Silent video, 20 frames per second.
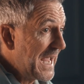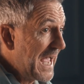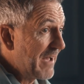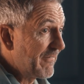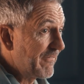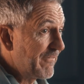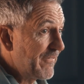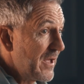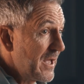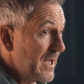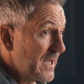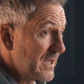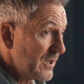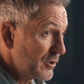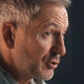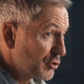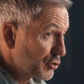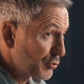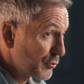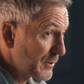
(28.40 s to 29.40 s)
have
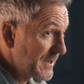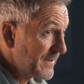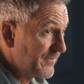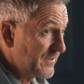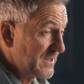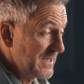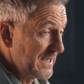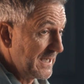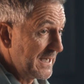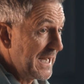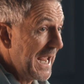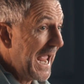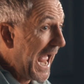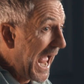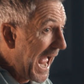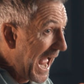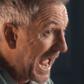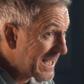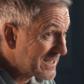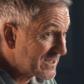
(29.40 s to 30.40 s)
drifted
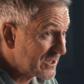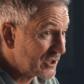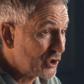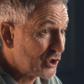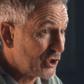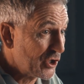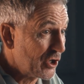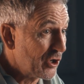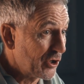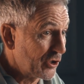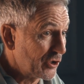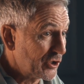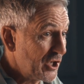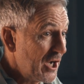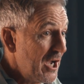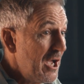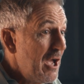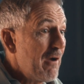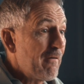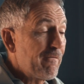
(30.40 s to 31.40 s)
as a church